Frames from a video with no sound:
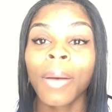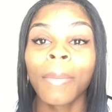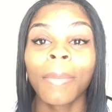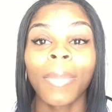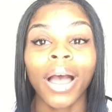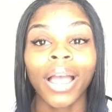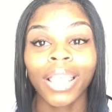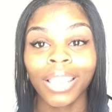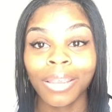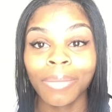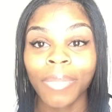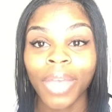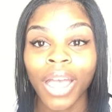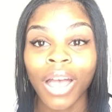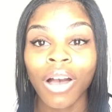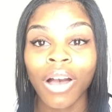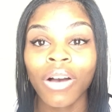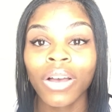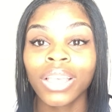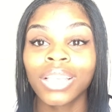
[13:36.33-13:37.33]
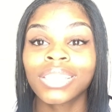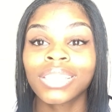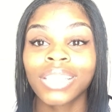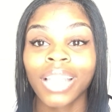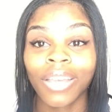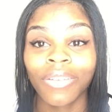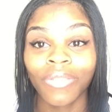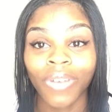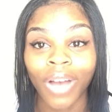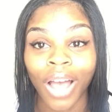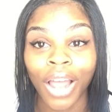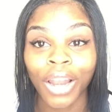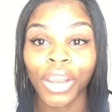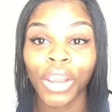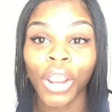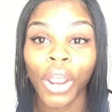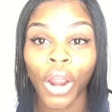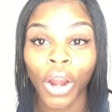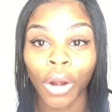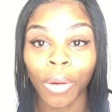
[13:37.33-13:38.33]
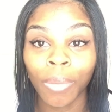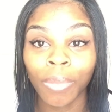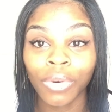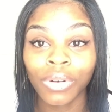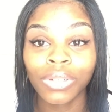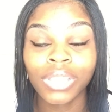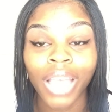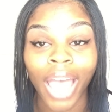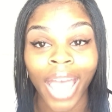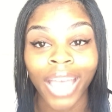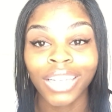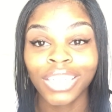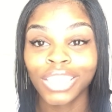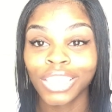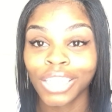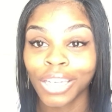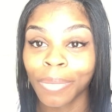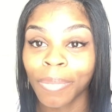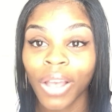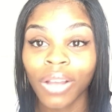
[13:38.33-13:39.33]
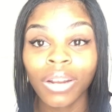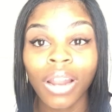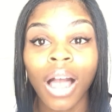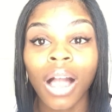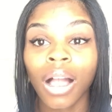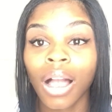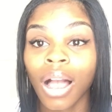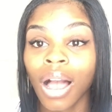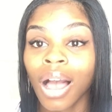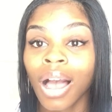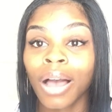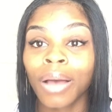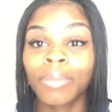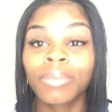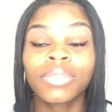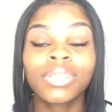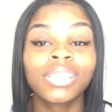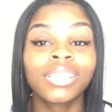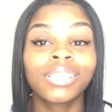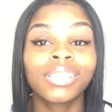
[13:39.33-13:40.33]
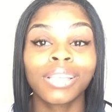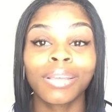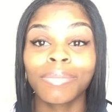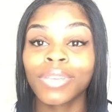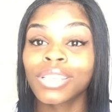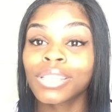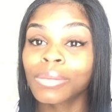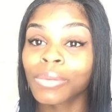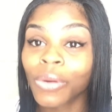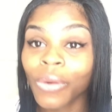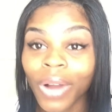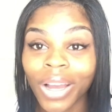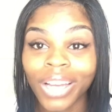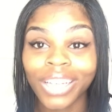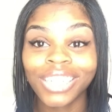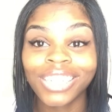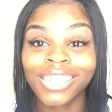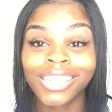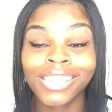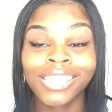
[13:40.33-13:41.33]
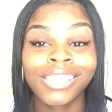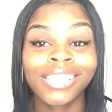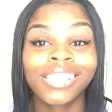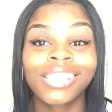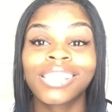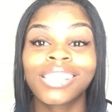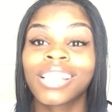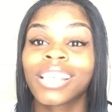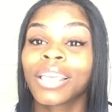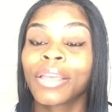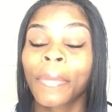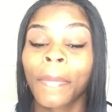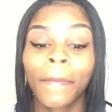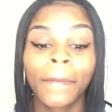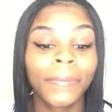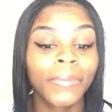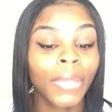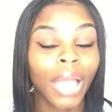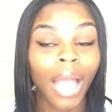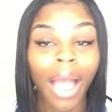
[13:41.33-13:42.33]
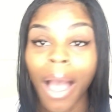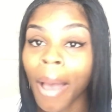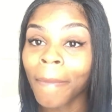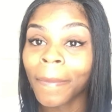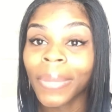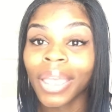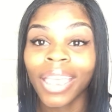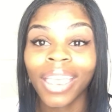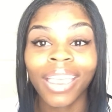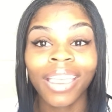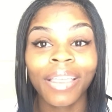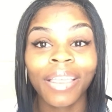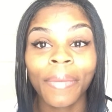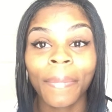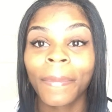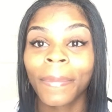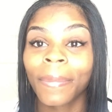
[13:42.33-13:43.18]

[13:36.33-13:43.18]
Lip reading: My email is navoniherbals@gmail.com. Send me some questions, comment.